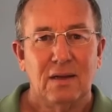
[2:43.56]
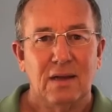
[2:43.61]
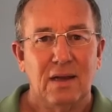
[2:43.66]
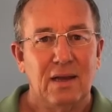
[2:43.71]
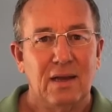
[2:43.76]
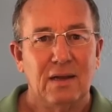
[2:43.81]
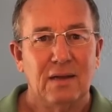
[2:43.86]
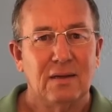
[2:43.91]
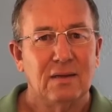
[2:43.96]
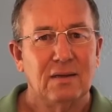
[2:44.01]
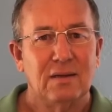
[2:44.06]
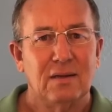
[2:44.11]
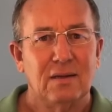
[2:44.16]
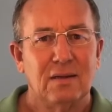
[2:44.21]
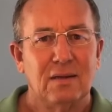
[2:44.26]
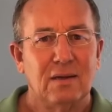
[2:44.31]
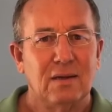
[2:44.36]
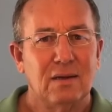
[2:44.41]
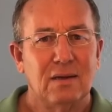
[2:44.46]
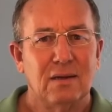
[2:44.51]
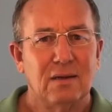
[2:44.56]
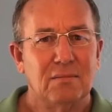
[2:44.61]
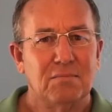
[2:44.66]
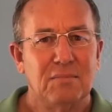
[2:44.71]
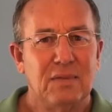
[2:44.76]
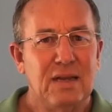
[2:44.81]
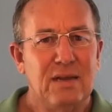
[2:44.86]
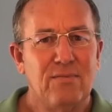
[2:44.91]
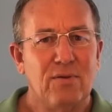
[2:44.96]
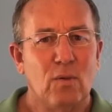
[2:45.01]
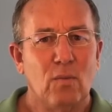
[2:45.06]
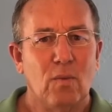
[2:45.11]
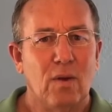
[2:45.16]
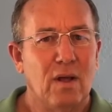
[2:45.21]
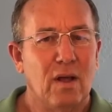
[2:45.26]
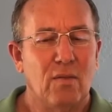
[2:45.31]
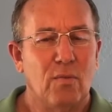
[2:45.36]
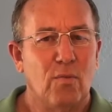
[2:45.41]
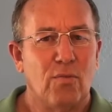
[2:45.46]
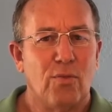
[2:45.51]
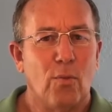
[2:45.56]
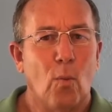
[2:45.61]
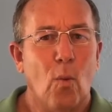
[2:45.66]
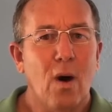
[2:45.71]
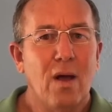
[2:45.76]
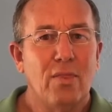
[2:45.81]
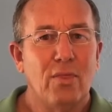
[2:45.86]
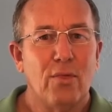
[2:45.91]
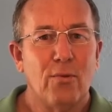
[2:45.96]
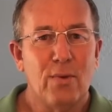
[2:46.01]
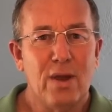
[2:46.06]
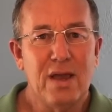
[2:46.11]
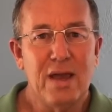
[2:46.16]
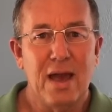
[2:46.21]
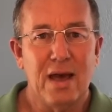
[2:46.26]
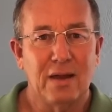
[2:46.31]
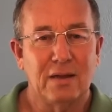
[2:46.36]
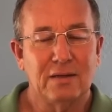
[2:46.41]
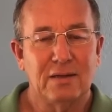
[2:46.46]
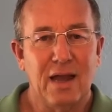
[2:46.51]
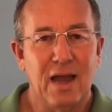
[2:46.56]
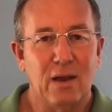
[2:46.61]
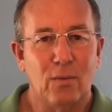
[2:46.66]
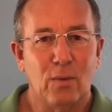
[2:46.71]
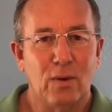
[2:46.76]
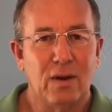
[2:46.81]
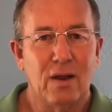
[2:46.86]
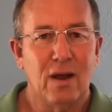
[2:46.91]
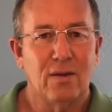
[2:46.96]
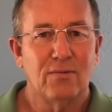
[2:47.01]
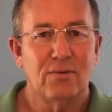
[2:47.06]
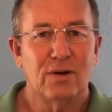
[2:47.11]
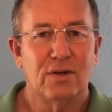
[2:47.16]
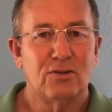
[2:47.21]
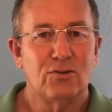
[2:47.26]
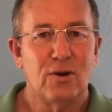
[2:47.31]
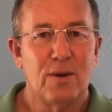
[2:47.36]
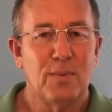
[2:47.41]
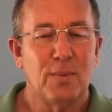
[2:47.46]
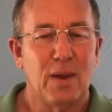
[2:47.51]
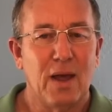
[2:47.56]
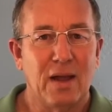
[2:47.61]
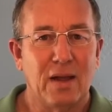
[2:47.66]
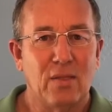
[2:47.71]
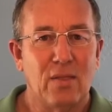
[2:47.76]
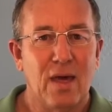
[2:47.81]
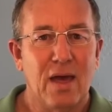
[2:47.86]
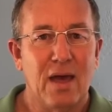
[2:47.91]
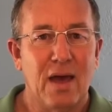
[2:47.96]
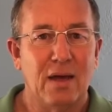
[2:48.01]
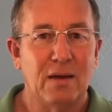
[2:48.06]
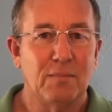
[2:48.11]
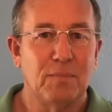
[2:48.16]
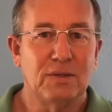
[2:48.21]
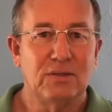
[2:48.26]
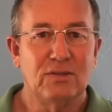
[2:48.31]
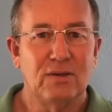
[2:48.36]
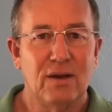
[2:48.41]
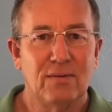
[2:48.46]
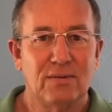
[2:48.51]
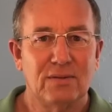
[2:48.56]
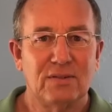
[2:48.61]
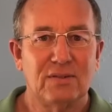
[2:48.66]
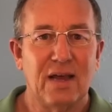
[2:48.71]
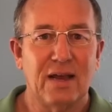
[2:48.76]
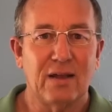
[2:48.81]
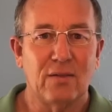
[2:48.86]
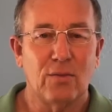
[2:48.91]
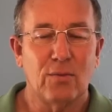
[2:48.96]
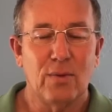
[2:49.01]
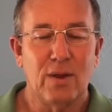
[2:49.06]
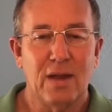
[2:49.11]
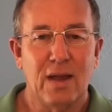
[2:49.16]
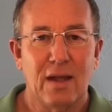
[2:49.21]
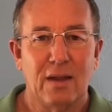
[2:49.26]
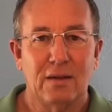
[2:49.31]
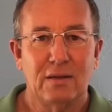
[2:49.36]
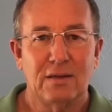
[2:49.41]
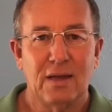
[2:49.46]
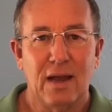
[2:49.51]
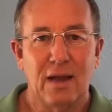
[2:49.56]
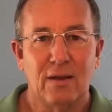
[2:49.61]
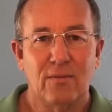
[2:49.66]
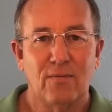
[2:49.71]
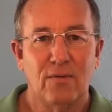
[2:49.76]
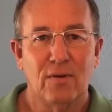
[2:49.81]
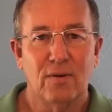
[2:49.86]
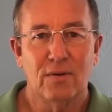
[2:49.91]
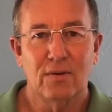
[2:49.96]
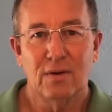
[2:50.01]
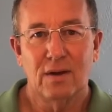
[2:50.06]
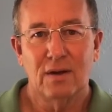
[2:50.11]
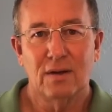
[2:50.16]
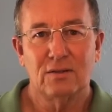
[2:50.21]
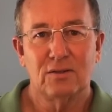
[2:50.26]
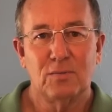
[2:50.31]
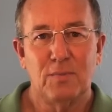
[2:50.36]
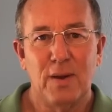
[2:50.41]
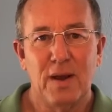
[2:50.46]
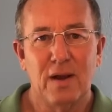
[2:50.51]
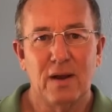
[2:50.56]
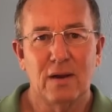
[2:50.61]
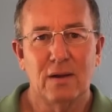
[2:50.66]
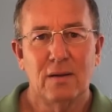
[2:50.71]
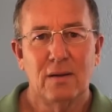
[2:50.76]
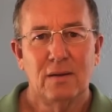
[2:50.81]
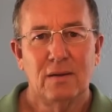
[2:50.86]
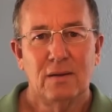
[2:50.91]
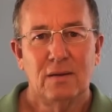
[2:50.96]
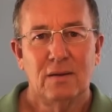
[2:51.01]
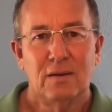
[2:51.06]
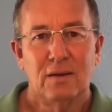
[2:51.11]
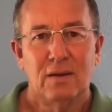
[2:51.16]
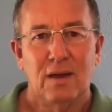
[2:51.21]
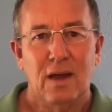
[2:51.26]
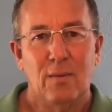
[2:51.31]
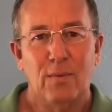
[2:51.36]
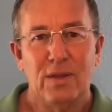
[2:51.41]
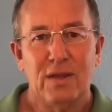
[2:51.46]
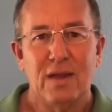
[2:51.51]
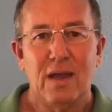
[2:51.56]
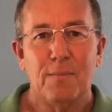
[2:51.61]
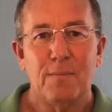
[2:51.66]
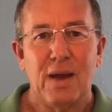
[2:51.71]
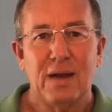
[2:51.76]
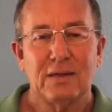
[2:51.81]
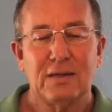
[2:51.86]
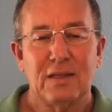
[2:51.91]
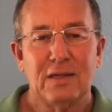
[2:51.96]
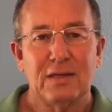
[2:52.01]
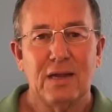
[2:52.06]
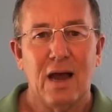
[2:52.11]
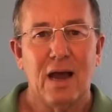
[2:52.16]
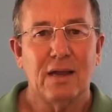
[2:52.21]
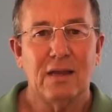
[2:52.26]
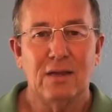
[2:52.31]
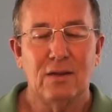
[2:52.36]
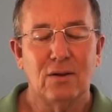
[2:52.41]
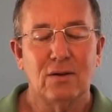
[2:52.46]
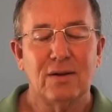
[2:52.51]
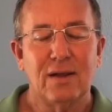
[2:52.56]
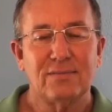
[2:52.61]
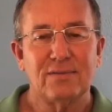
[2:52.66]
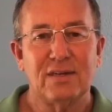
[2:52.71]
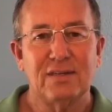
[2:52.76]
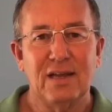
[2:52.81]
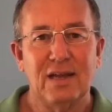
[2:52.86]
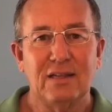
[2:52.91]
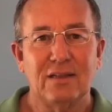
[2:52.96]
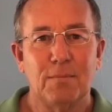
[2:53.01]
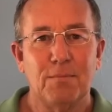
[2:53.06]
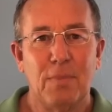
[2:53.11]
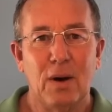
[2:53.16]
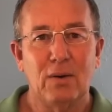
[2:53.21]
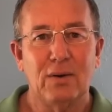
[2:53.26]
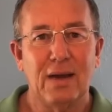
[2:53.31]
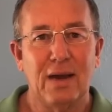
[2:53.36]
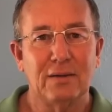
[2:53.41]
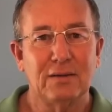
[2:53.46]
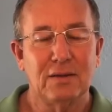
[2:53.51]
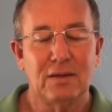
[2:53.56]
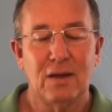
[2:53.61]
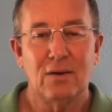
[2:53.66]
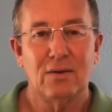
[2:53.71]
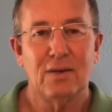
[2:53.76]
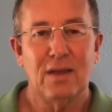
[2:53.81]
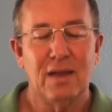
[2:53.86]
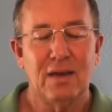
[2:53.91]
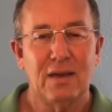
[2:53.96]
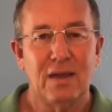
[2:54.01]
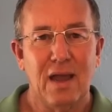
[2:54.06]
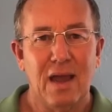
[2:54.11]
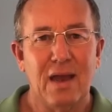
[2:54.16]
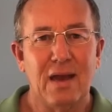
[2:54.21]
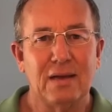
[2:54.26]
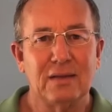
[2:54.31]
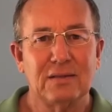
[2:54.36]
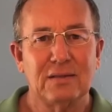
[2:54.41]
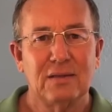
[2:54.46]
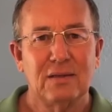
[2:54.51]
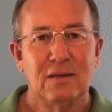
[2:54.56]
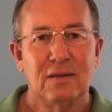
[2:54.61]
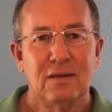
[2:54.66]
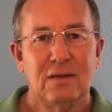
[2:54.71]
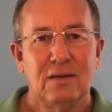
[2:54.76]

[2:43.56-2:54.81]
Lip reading: And even one 3-gallon tank would cover a trip like that, but you have a second 3-gallon tank for spare, and when you get back to the dock, you don't have to take the boat out to go get gas.